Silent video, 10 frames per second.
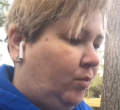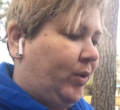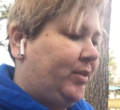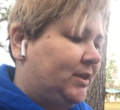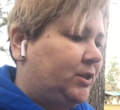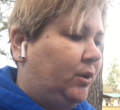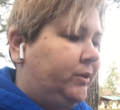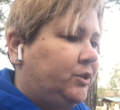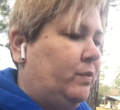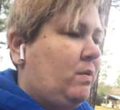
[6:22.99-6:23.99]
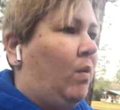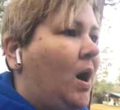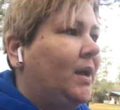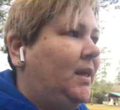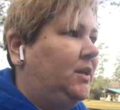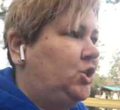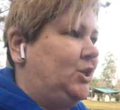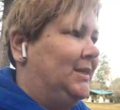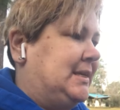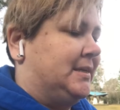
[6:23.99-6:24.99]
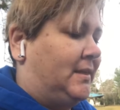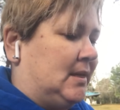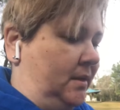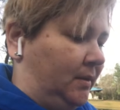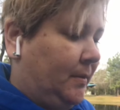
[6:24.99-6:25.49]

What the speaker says: where the soldiers were walking Jesus,